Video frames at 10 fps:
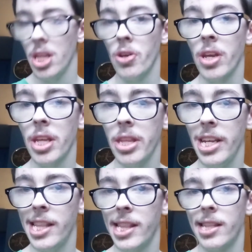You can get
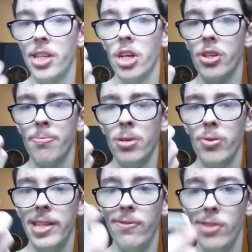these charger
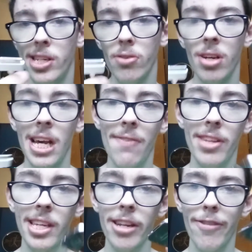ports if you still have
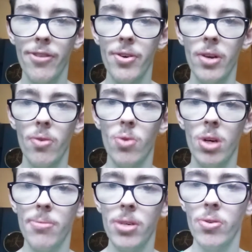this kind of phone at
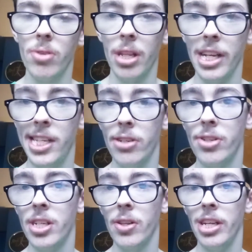Walmart. They still
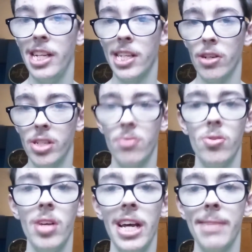sell these. Dollar
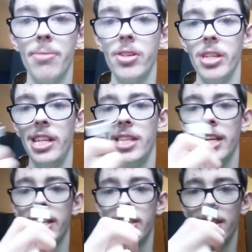General has a bunch of these
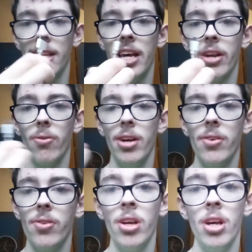things just lying
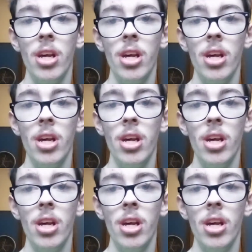around.